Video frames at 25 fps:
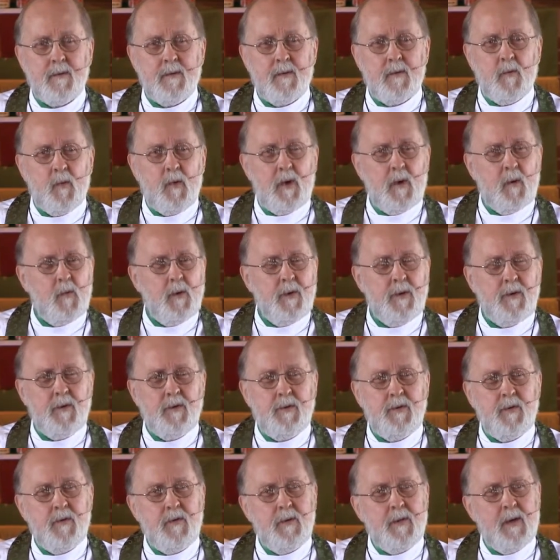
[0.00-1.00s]
Where will you
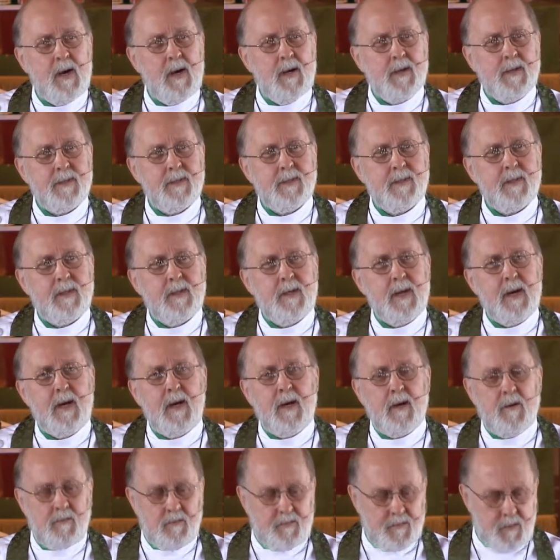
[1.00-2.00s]
do that as the day
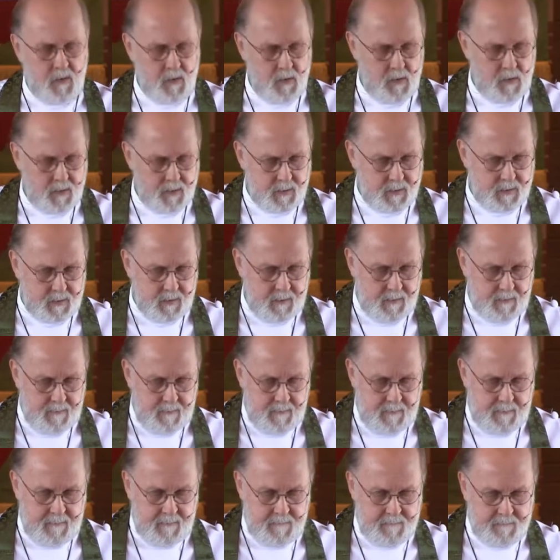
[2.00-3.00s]
unfolds?
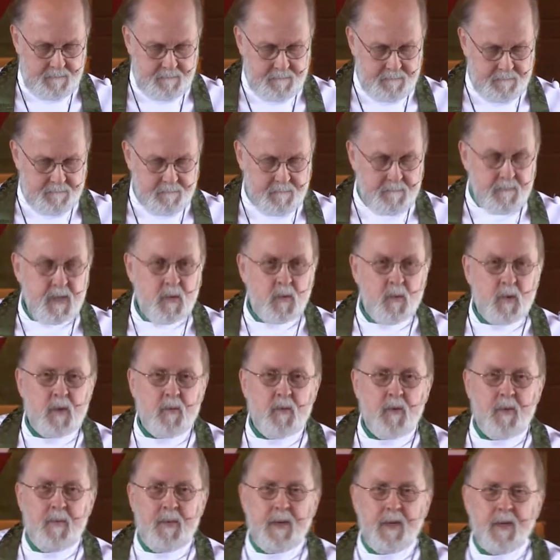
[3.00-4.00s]
And what
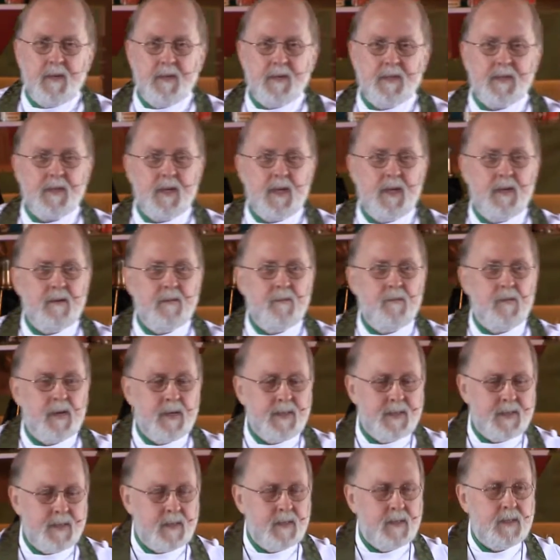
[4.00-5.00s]
will be your state of
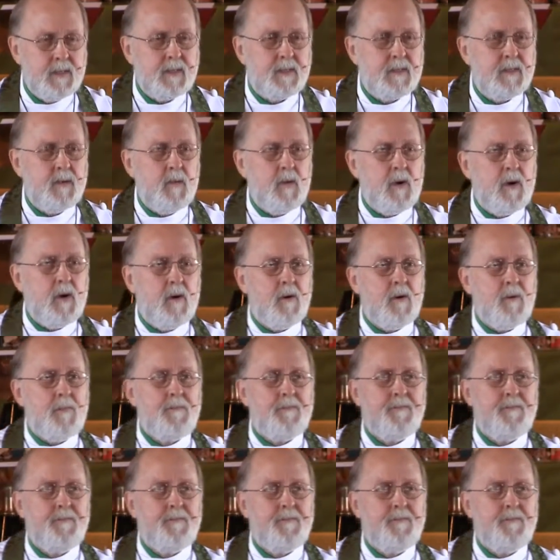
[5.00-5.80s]
blessedness tomorrow?